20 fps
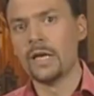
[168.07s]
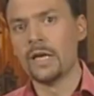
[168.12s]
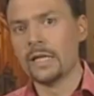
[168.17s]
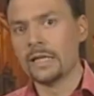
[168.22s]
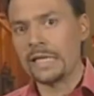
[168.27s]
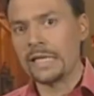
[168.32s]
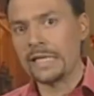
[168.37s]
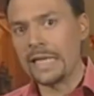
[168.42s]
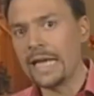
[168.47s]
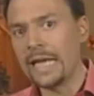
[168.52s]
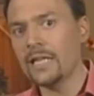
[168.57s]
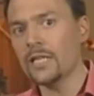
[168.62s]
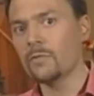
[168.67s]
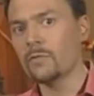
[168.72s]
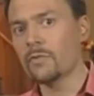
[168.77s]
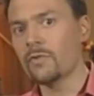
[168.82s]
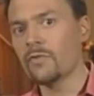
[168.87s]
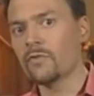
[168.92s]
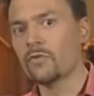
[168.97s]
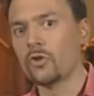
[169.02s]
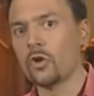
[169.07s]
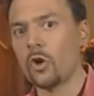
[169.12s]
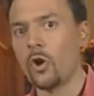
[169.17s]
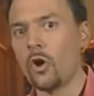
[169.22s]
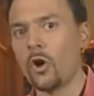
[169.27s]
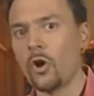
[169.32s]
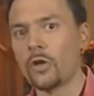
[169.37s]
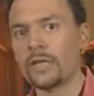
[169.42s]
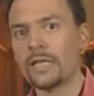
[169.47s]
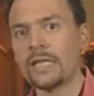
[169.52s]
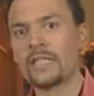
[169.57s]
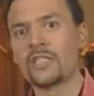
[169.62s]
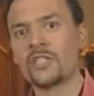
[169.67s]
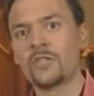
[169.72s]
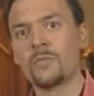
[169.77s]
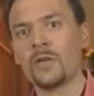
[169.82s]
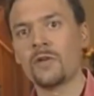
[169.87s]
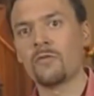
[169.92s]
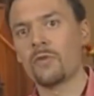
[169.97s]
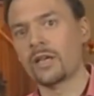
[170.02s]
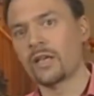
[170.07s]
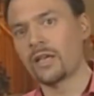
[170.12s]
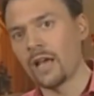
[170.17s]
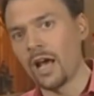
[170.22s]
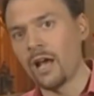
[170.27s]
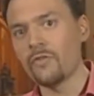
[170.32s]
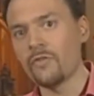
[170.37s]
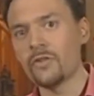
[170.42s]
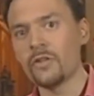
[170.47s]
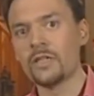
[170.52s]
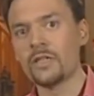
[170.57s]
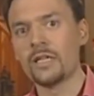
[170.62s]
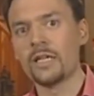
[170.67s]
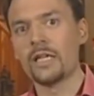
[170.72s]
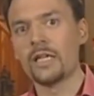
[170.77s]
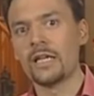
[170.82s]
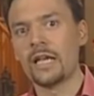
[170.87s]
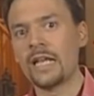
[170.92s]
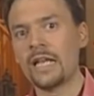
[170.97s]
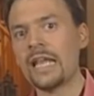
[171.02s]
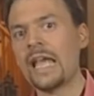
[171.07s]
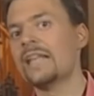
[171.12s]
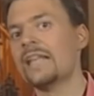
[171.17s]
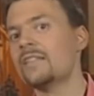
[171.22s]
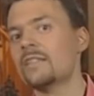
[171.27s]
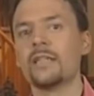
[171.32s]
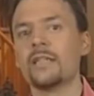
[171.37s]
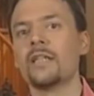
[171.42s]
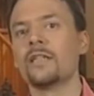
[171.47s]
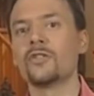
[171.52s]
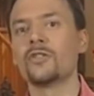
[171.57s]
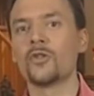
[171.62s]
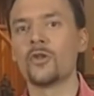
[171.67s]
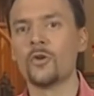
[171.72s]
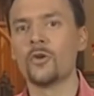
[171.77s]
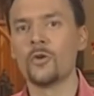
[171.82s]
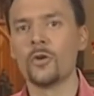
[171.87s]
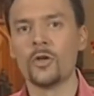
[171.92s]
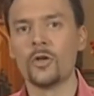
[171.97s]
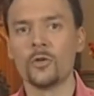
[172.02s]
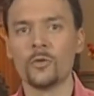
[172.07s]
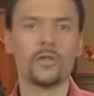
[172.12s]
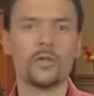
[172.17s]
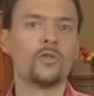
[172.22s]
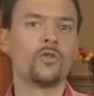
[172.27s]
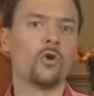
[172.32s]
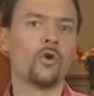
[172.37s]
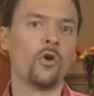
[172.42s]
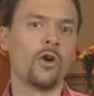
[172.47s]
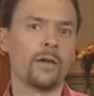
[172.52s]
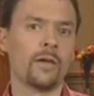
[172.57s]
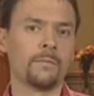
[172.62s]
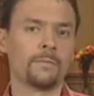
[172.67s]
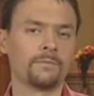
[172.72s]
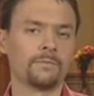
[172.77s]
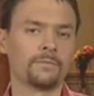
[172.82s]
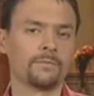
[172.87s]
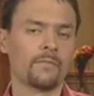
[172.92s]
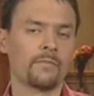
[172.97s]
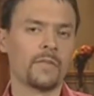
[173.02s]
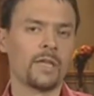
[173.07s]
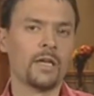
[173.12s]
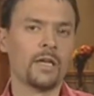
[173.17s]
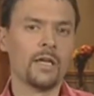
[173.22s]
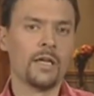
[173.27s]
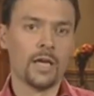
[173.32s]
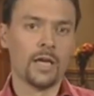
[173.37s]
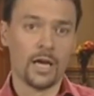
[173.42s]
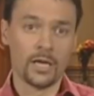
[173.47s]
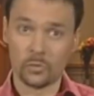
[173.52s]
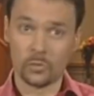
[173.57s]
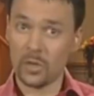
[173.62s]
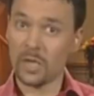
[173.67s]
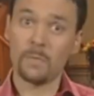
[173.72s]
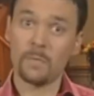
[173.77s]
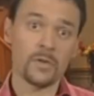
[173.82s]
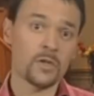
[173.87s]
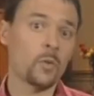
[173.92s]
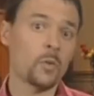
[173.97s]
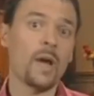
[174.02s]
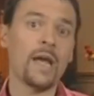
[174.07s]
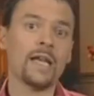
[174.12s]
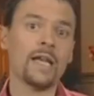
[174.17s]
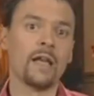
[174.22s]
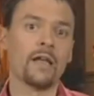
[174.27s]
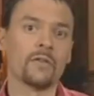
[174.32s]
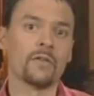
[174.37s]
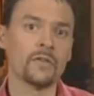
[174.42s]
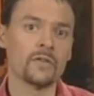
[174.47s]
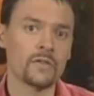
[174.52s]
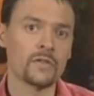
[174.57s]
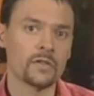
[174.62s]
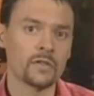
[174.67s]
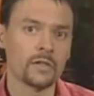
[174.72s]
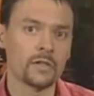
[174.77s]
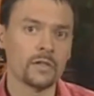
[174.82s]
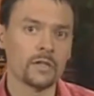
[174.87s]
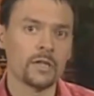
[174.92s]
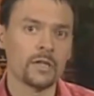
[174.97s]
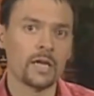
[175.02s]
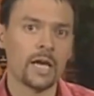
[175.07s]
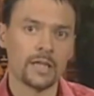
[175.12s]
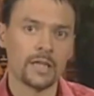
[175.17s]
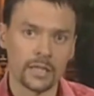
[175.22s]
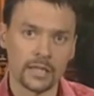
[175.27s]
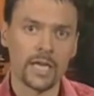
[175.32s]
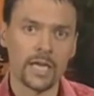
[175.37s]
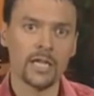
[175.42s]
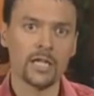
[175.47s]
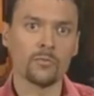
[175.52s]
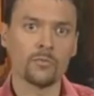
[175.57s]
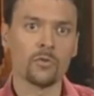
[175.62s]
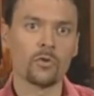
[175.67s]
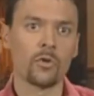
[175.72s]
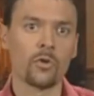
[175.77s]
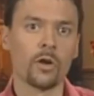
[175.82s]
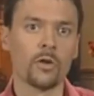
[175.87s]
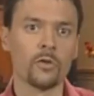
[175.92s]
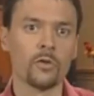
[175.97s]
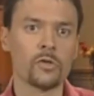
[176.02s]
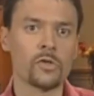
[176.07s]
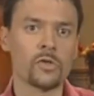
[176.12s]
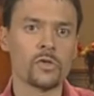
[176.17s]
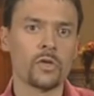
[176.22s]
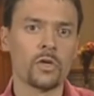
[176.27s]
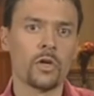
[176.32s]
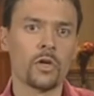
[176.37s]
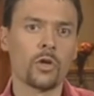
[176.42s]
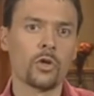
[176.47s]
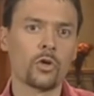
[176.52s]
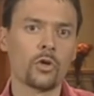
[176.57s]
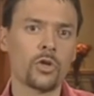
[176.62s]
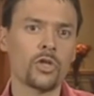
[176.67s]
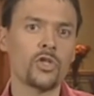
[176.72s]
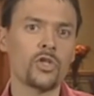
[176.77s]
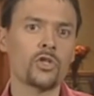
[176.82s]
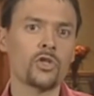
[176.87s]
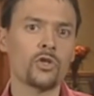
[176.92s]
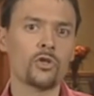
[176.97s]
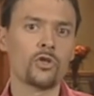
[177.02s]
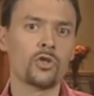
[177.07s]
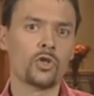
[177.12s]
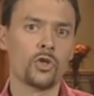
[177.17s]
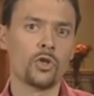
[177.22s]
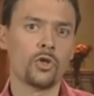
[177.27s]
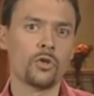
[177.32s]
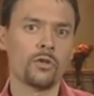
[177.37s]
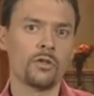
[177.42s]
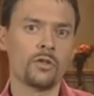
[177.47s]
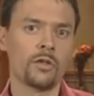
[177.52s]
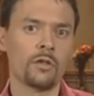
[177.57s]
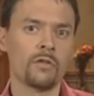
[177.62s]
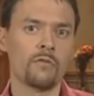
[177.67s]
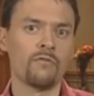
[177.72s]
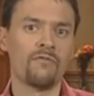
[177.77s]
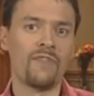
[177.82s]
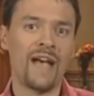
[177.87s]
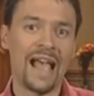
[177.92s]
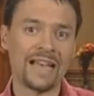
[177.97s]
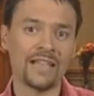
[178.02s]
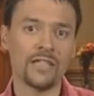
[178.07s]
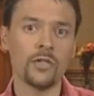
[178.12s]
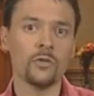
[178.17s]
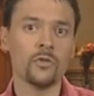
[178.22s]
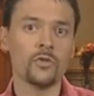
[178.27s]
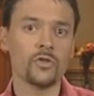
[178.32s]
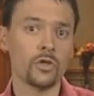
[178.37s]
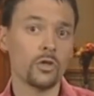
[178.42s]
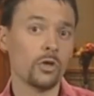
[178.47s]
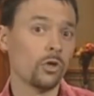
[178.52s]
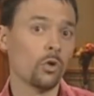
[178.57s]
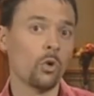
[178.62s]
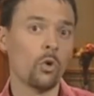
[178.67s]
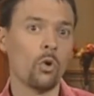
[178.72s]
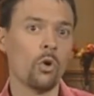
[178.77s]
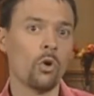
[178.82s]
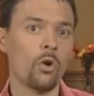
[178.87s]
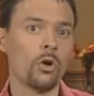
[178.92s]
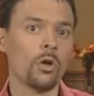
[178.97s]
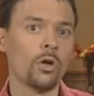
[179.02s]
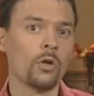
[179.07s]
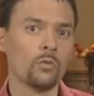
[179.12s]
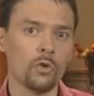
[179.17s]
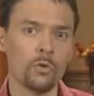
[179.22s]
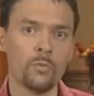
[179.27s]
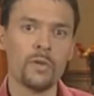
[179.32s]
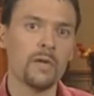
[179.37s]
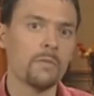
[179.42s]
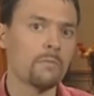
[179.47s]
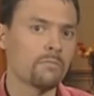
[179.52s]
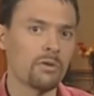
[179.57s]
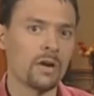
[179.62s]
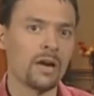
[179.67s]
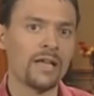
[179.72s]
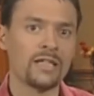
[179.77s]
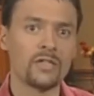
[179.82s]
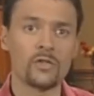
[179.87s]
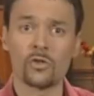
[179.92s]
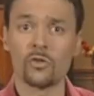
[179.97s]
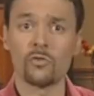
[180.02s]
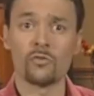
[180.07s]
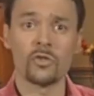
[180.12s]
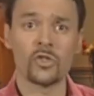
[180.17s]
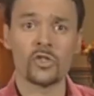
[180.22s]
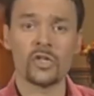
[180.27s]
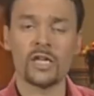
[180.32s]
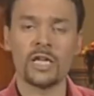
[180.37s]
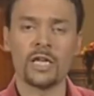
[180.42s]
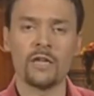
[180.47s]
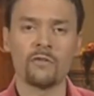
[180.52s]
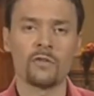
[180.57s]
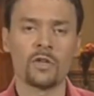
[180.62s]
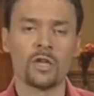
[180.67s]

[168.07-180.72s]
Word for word: The kingdom of God is to be recovered and entered into with joy. As we persuade others and the kingdom grows, Christian truth, values, and law will be embraced and received,